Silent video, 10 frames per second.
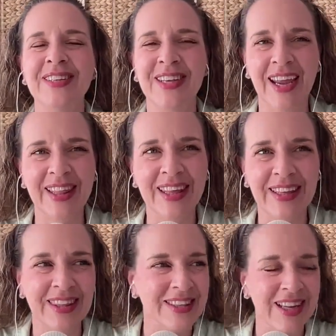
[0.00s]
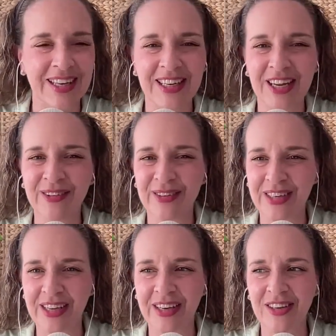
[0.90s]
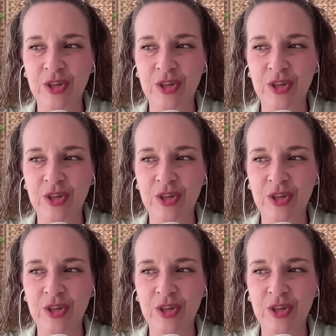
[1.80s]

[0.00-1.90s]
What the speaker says: day-to-day routine,